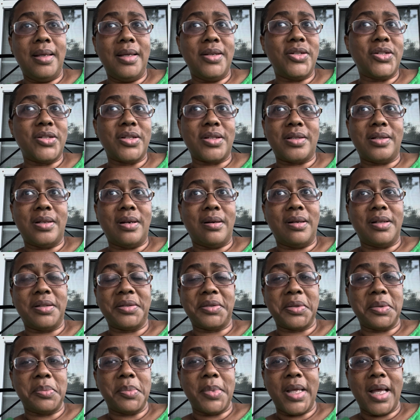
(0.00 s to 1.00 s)
it just dawned
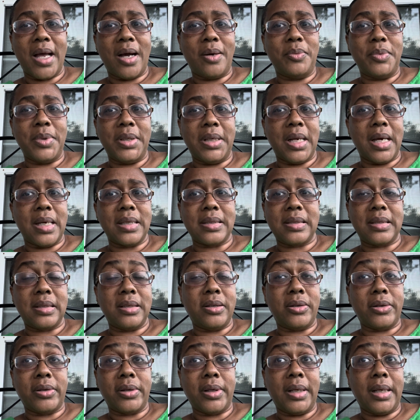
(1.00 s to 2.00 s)
on me I would not see
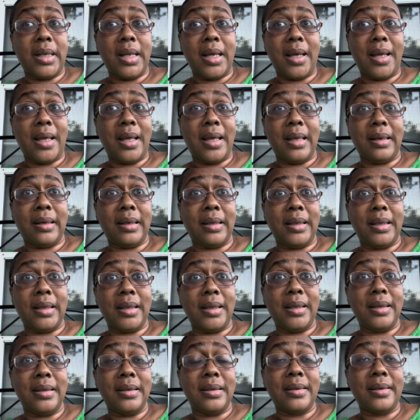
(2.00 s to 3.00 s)
her in that hat
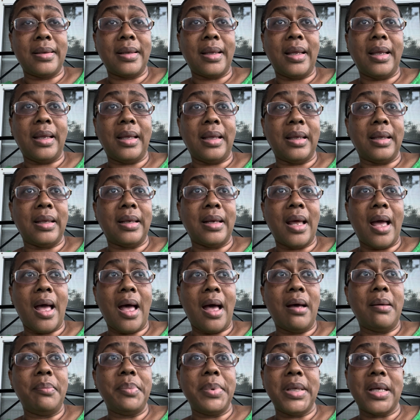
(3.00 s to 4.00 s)
again. And
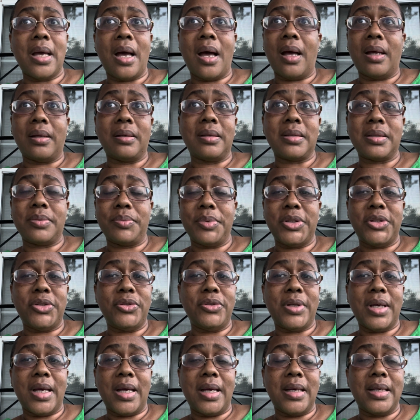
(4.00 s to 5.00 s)
I'll be honest with you
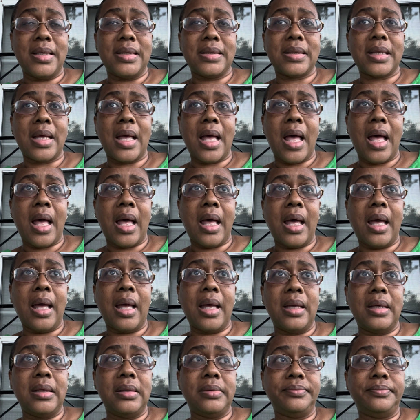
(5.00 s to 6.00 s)
guys, I